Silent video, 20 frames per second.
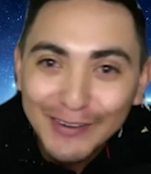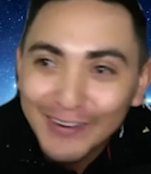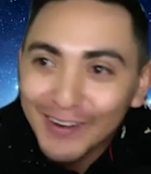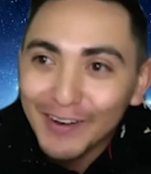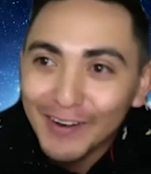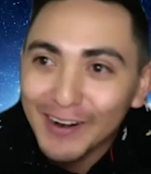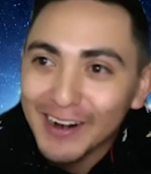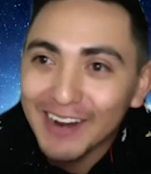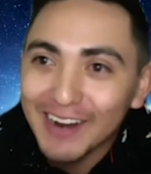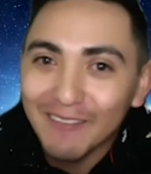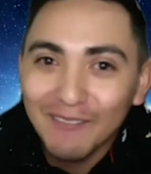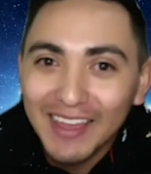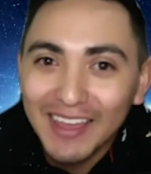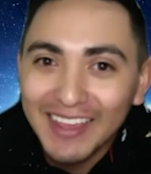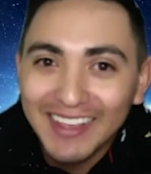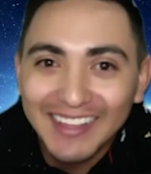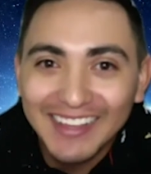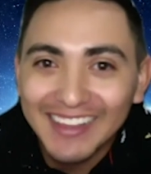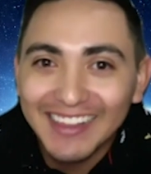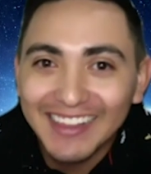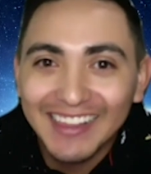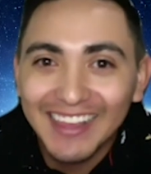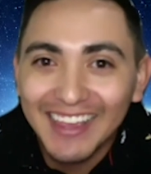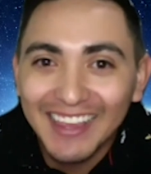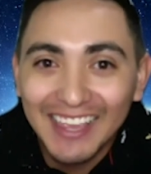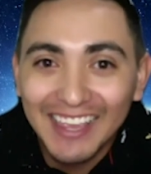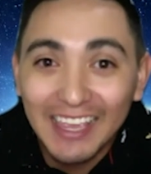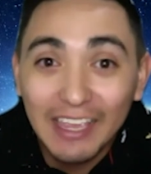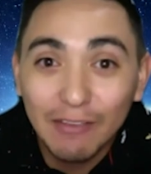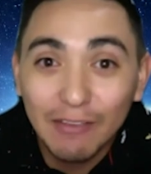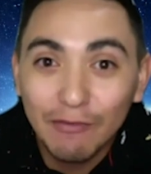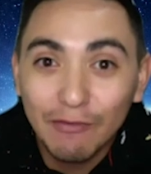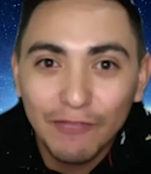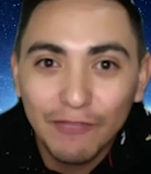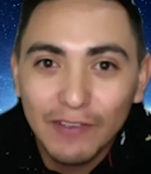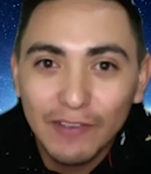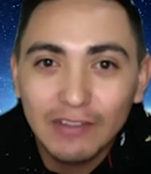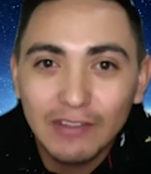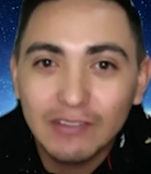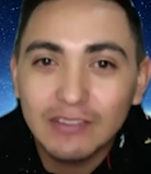Or I'm like
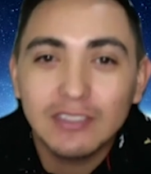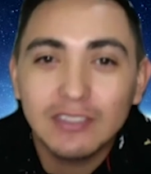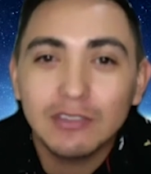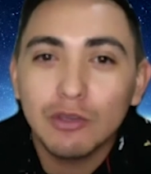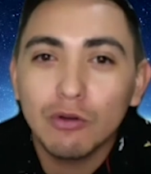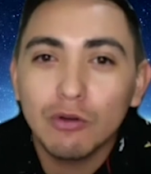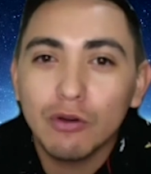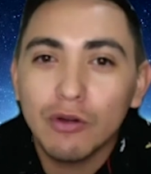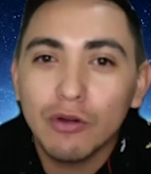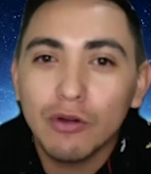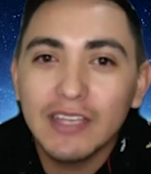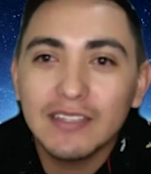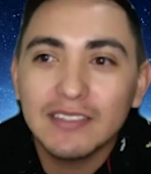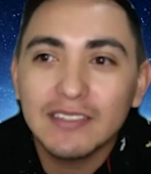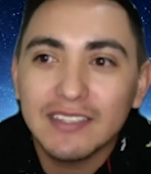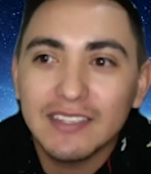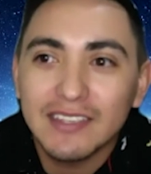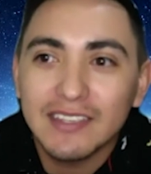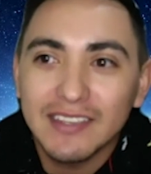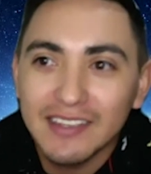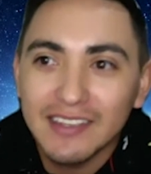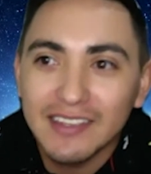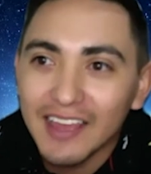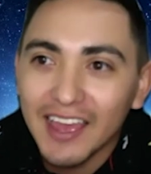it's so crazy.